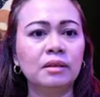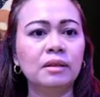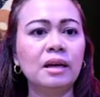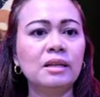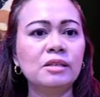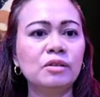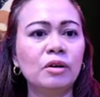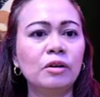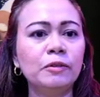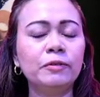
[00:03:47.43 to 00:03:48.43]
That is
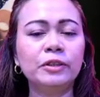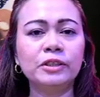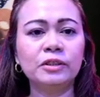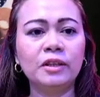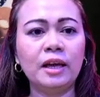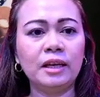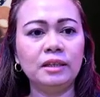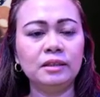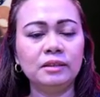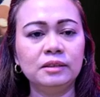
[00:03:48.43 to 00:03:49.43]
all for today.
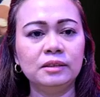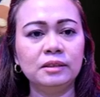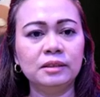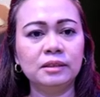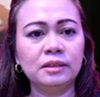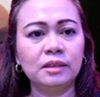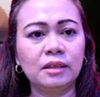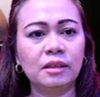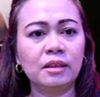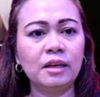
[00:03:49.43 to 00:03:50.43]

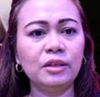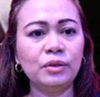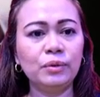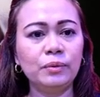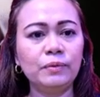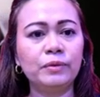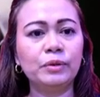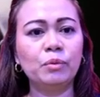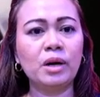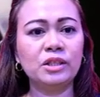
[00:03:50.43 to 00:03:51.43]
Thank you
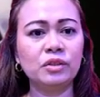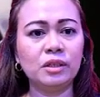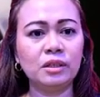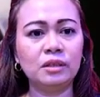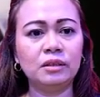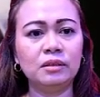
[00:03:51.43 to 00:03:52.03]
for watching.